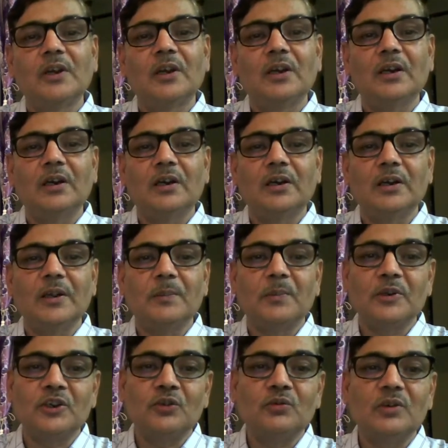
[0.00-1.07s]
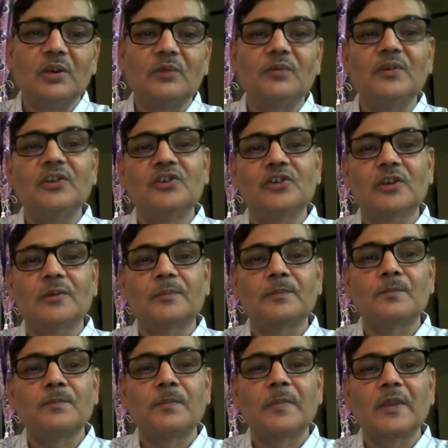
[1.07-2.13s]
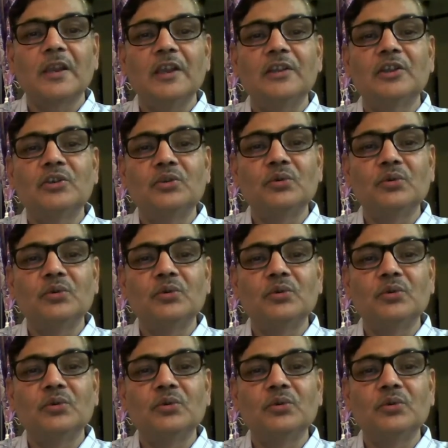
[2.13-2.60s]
a particular feature in the two